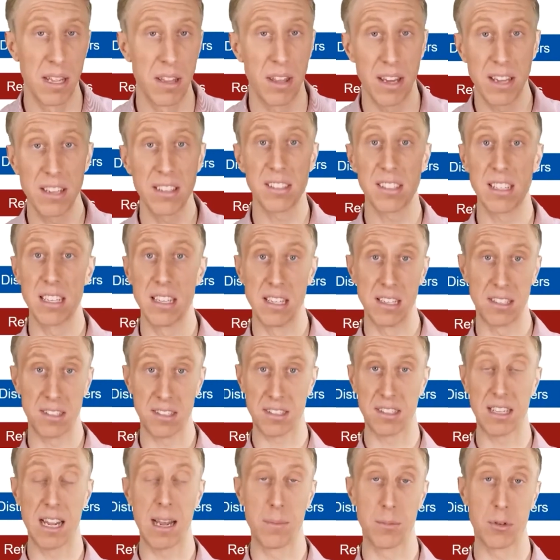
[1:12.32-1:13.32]
they see this
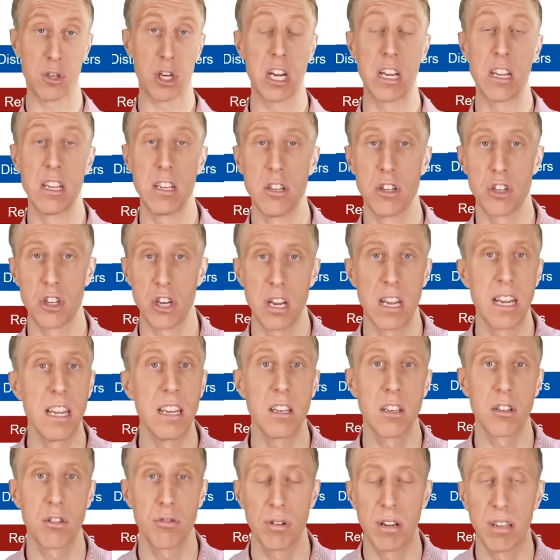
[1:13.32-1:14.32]
step change
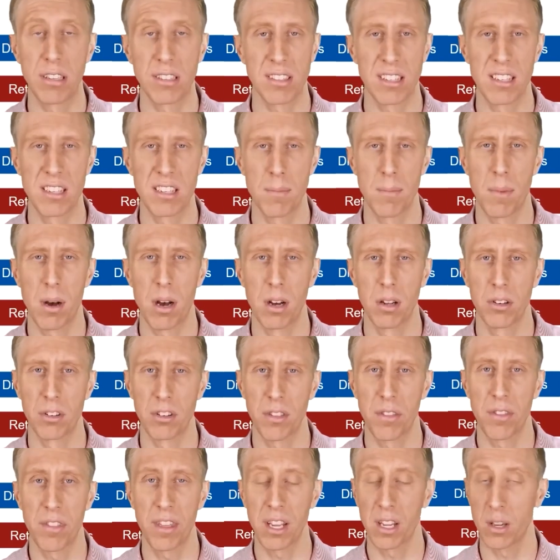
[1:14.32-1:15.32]
increase in demand
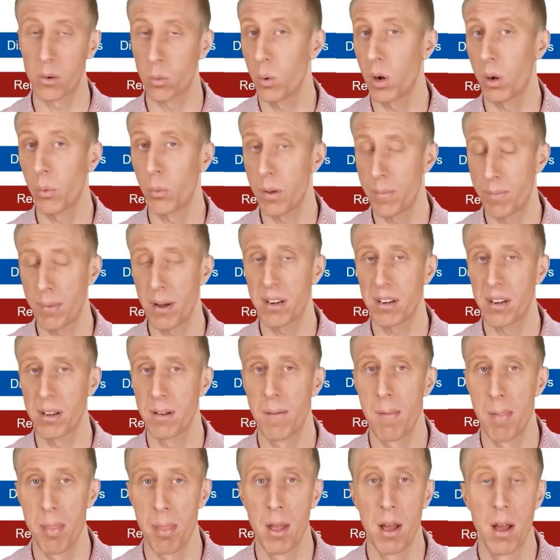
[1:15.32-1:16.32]
and think, well, we better
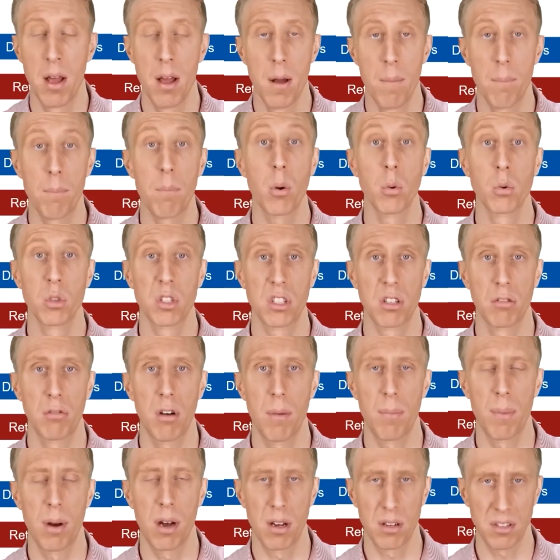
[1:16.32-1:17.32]
bolster
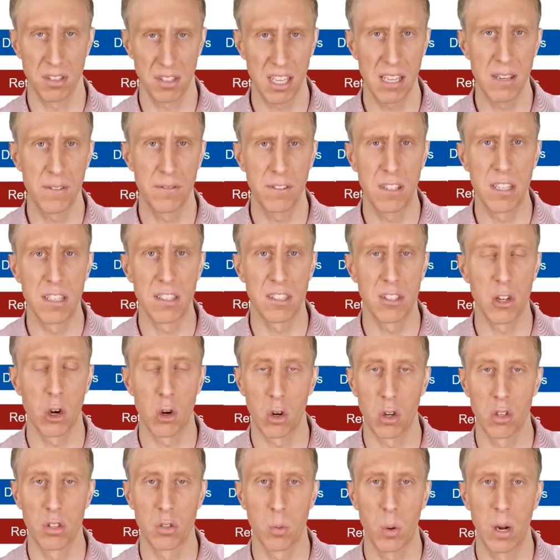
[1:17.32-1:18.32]
up our safety stock
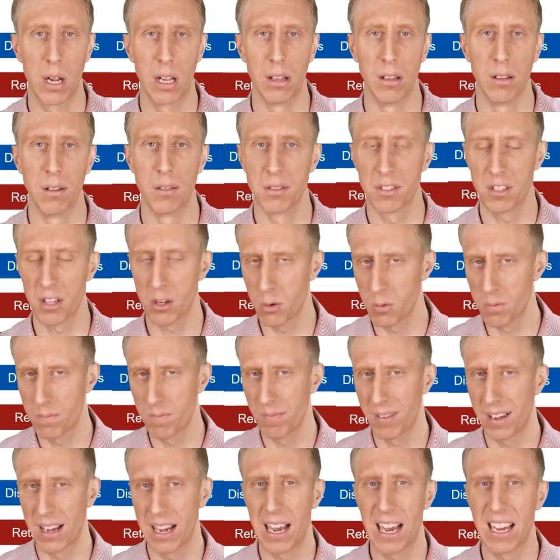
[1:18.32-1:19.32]
as well, so
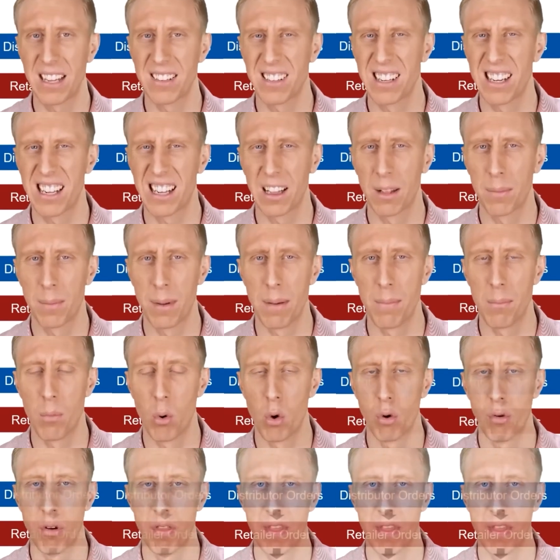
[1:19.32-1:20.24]
add a little bit more